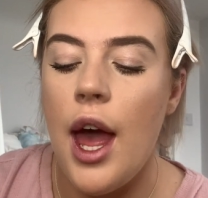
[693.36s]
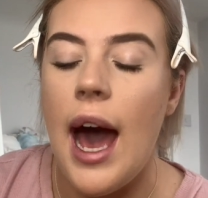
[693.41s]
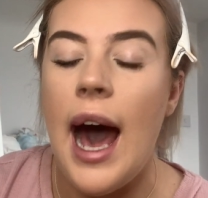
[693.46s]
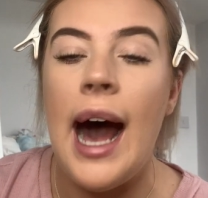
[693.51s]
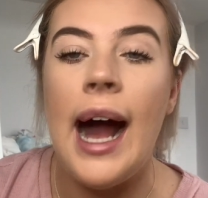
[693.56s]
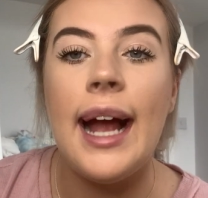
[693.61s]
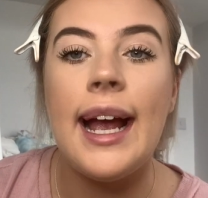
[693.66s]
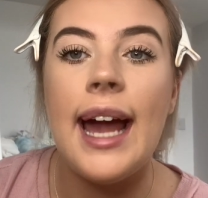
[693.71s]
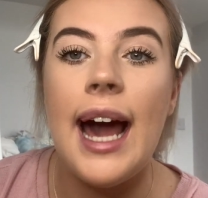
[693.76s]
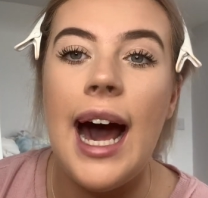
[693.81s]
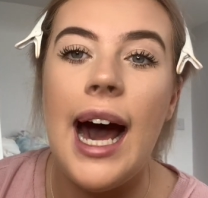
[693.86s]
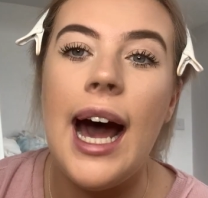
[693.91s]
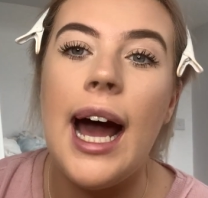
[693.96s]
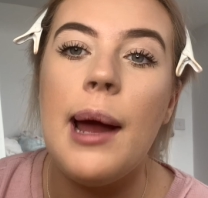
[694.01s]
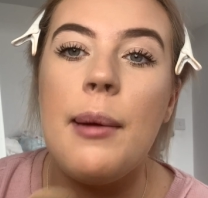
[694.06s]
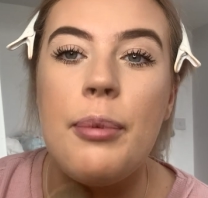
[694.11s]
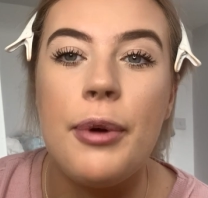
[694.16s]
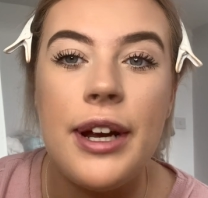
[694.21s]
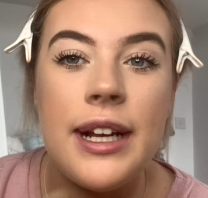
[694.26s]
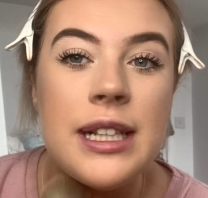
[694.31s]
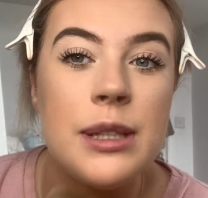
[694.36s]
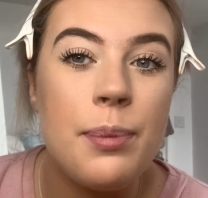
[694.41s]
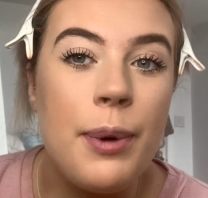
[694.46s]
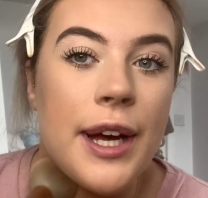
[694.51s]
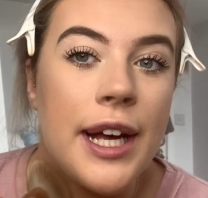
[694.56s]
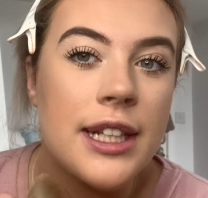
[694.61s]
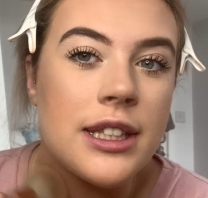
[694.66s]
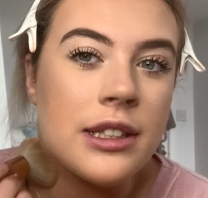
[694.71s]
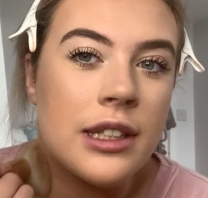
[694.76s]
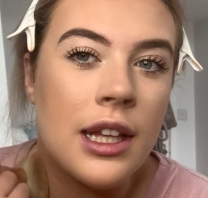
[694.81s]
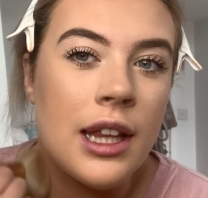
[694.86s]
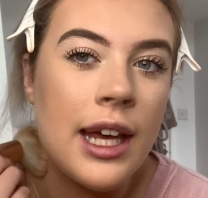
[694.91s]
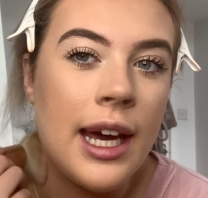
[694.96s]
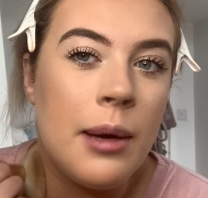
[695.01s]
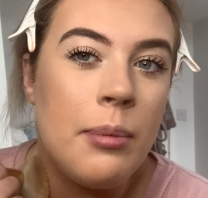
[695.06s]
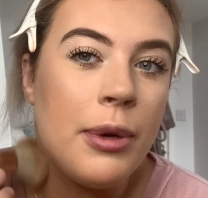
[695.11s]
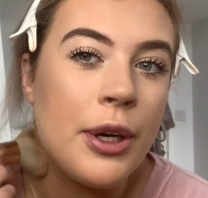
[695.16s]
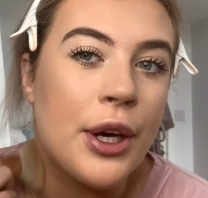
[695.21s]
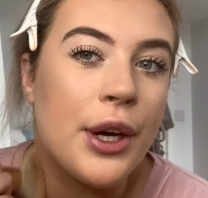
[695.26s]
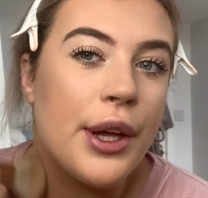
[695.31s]
I get hybrids personally
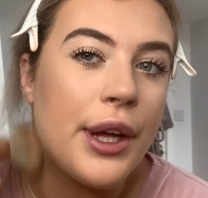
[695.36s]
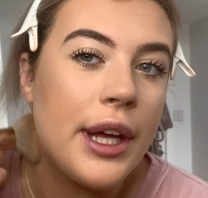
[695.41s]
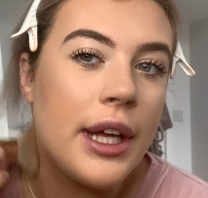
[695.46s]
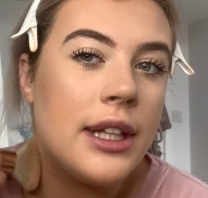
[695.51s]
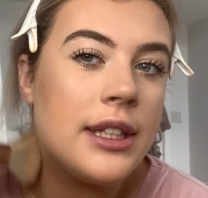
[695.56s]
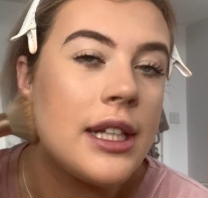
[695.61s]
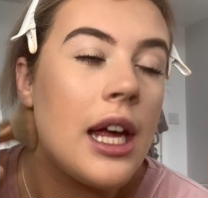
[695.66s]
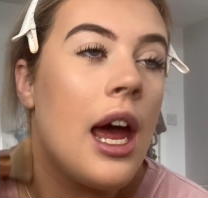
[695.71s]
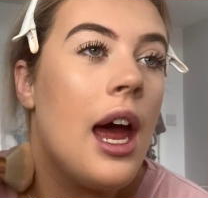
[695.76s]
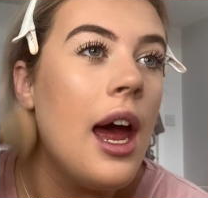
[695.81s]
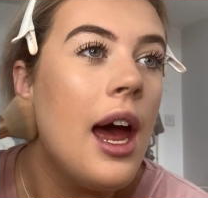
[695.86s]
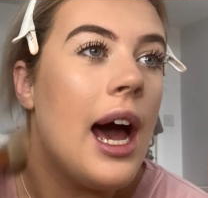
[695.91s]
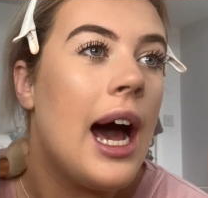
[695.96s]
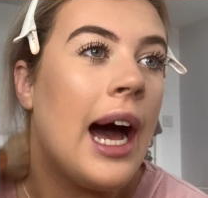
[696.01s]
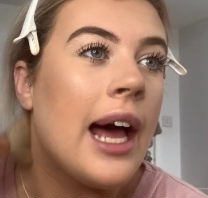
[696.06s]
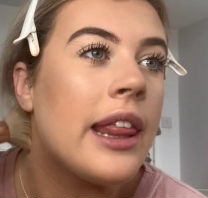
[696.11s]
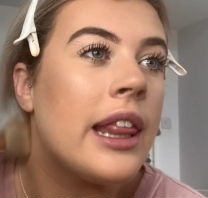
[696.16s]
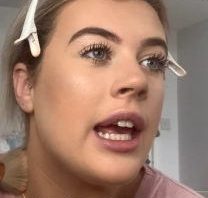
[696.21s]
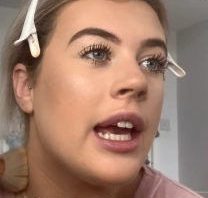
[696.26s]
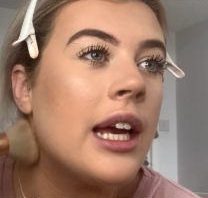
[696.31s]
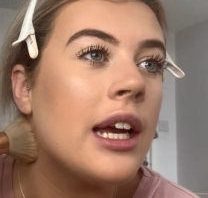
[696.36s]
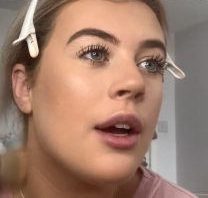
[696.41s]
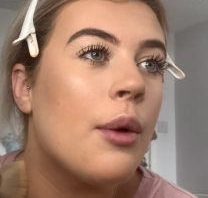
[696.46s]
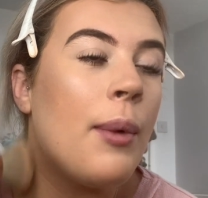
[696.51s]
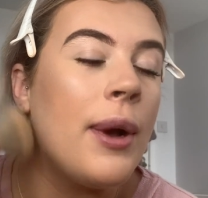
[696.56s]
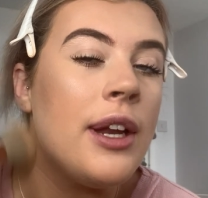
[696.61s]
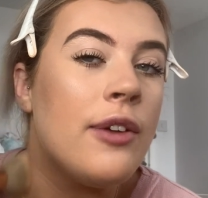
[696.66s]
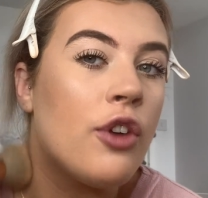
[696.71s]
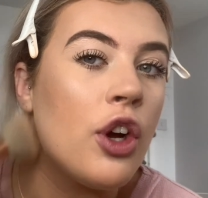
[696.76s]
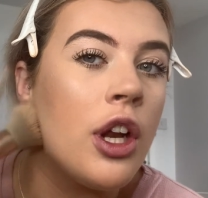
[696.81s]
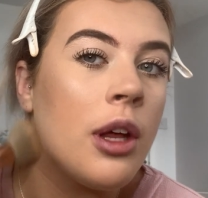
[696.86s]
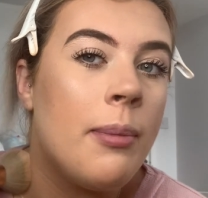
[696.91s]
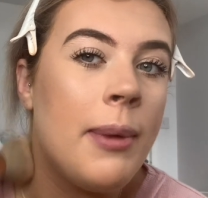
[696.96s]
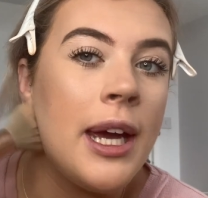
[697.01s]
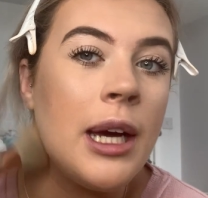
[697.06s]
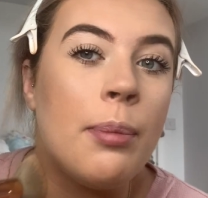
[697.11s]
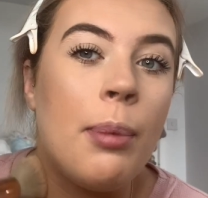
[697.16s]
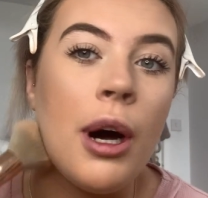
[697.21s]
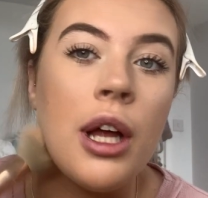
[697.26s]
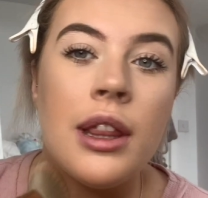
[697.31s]
because I think when you've got no
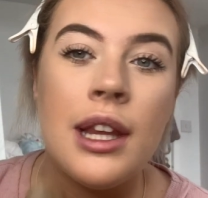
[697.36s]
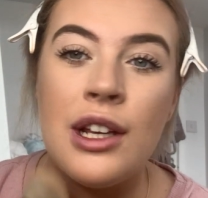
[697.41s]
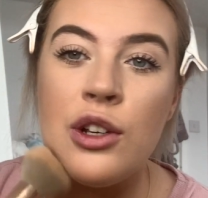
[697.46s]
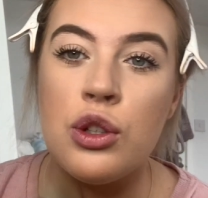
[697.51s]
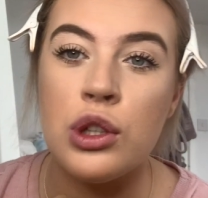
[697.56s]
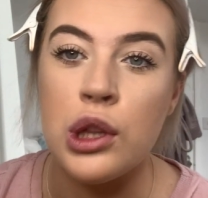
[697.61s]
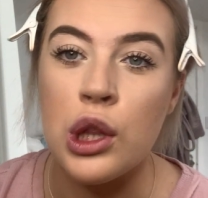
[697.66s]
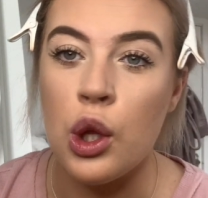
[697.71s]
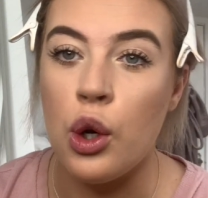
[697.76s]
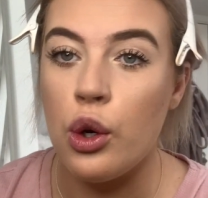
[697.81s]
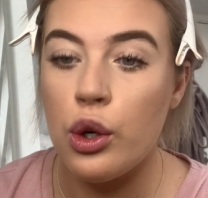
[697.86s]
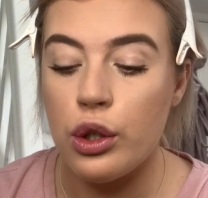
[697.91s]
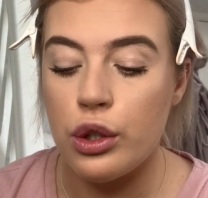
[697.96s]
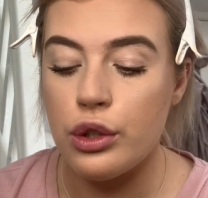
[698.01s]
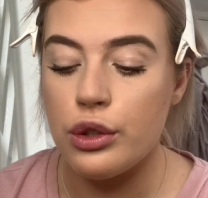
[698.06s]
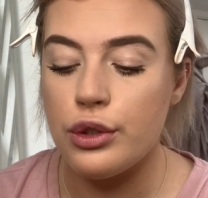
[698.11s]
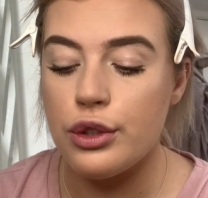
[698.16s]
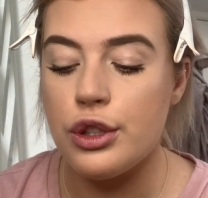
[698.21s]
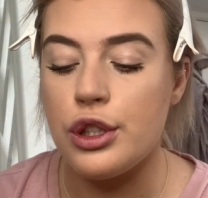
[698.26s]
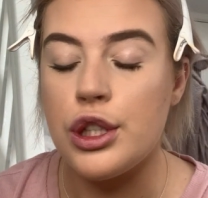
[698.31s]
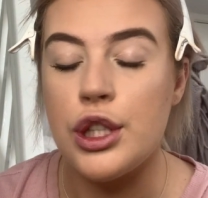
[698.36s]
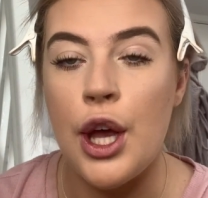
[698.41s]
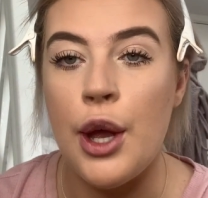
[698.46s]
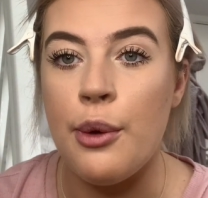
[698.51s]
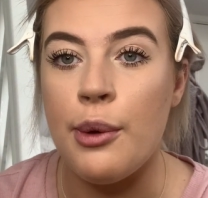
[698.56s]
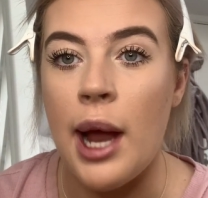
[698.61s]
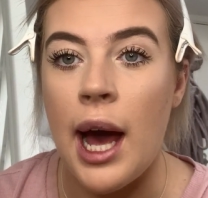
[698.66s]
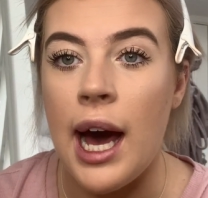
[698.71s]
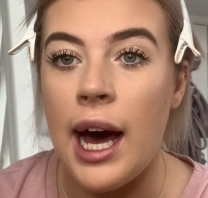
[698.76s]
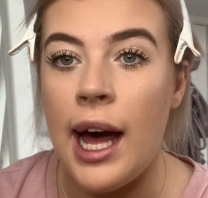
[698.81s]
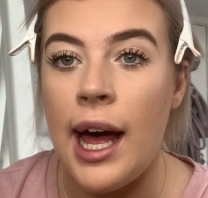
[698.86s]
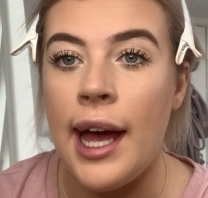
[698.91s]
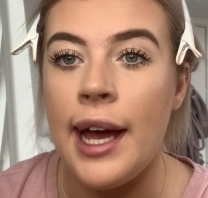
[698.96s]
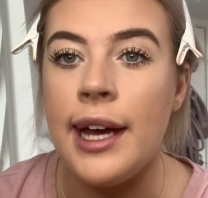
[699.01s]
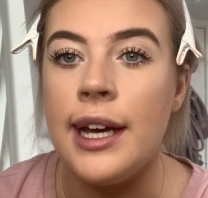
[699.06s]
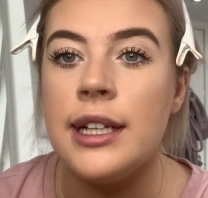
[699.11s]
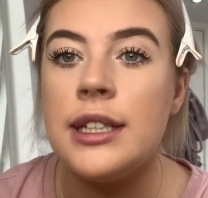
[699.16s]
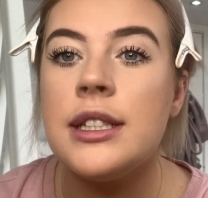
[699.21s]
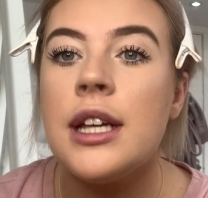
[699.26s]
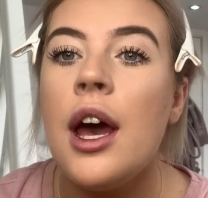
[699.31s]
makeup on they just look so
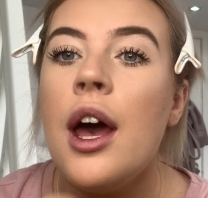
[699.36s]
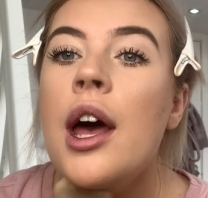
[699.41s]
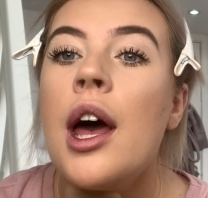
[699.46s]
nice.